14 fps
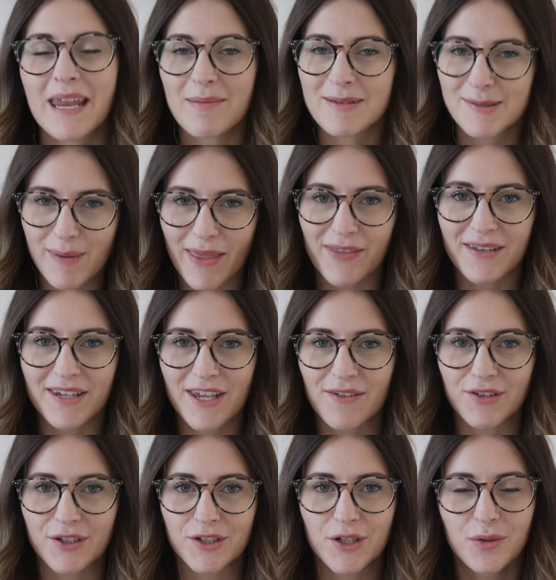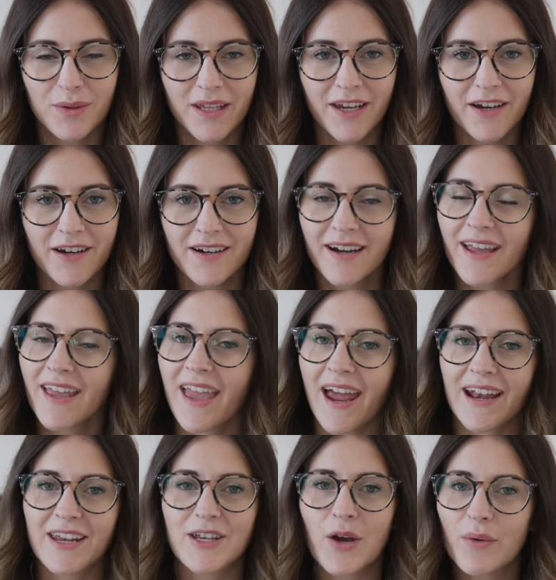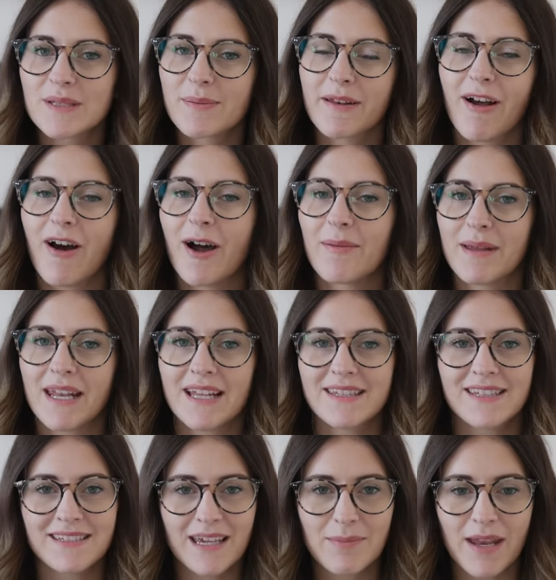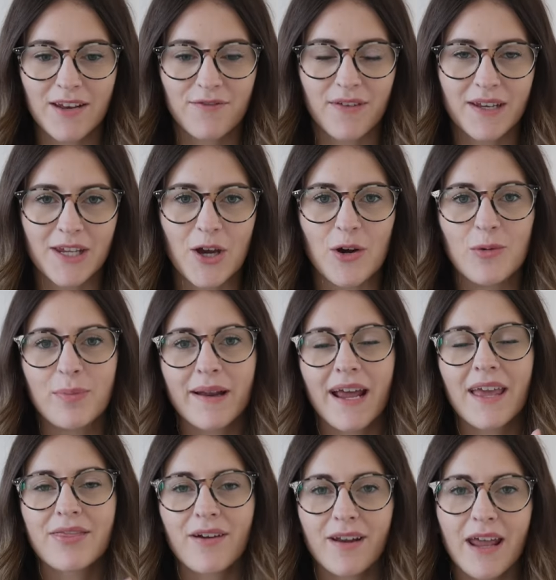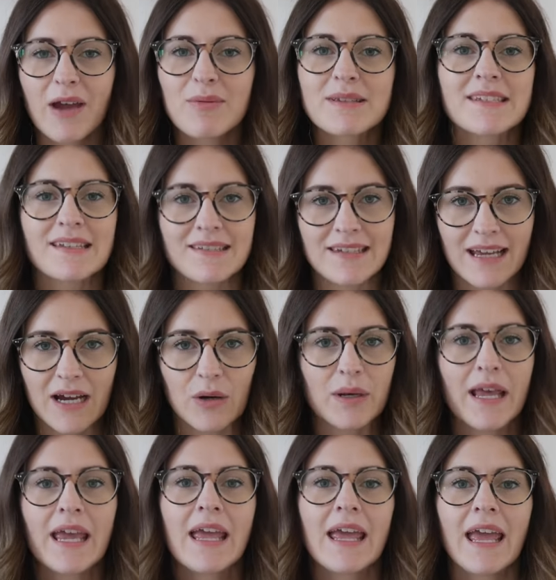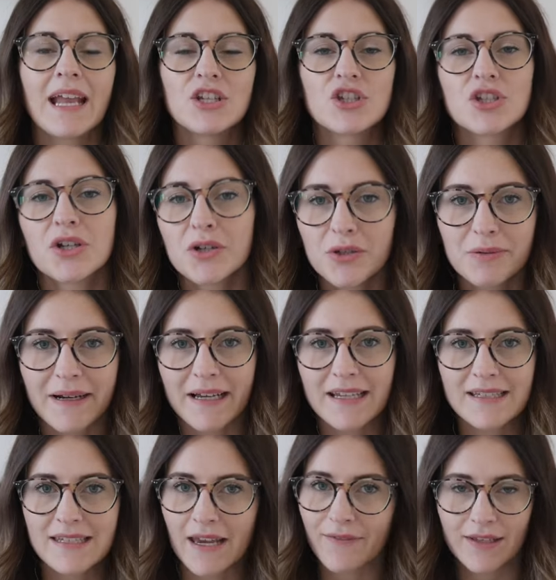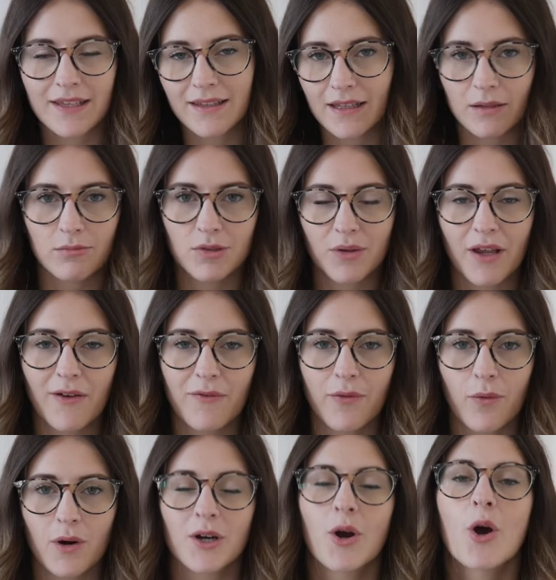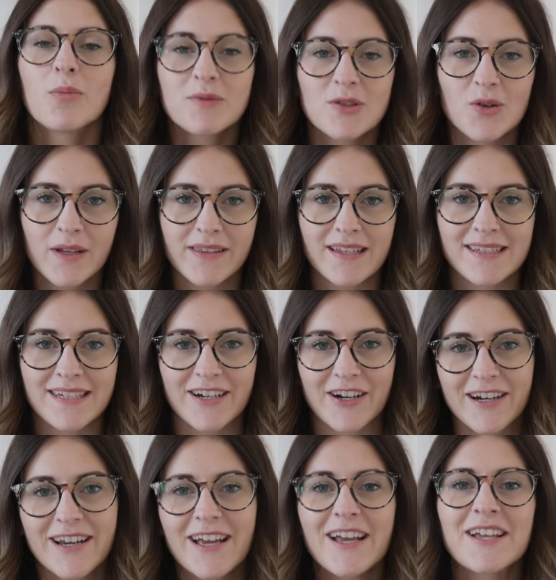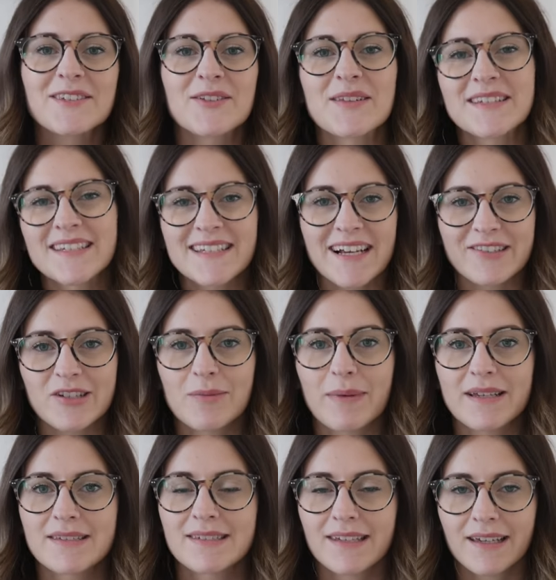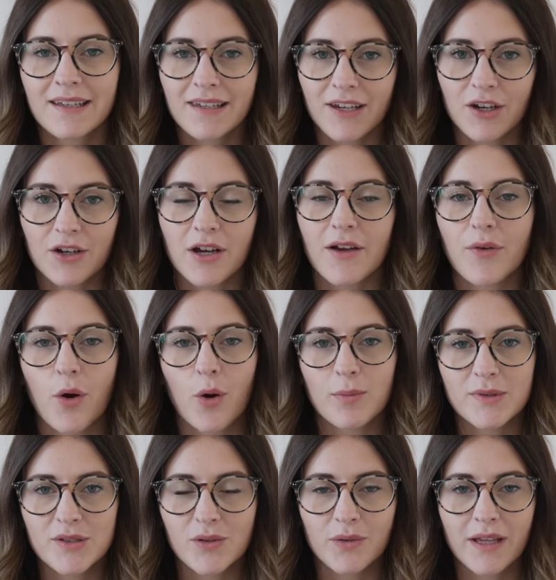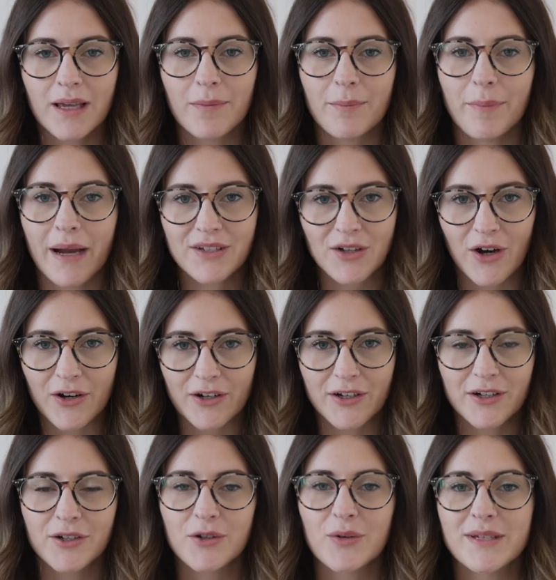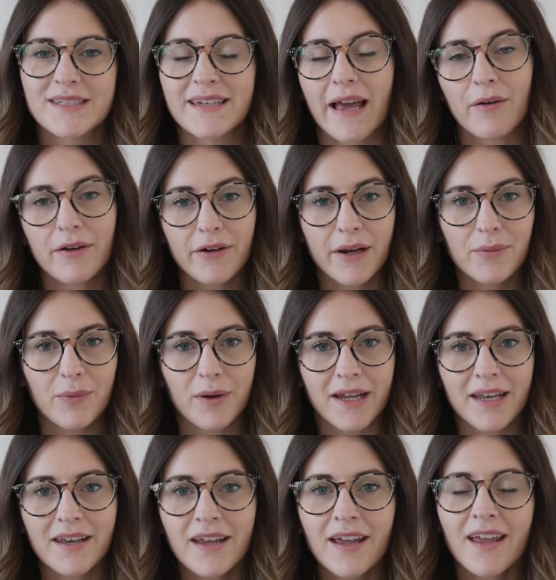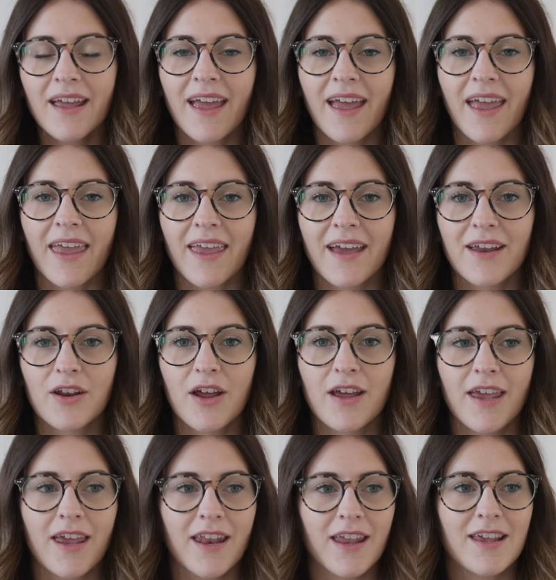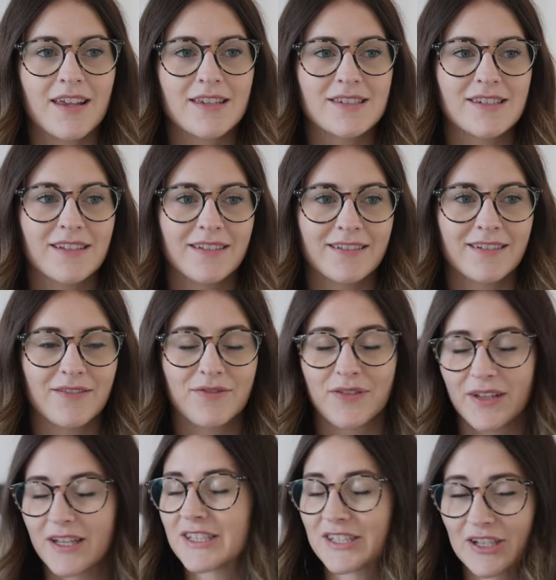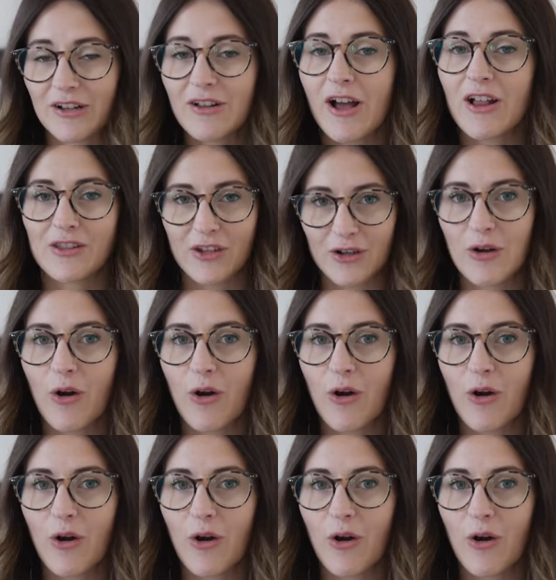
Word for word: name is Bethany if you're new here, and I know it's been a hot minute since I made a video, but I thought I would sit down and show you guys everything that I'm doing for homeschooling this year. So this is actually my second year of homeschooling my daughter, who is now in grade one, and it is feeling still a little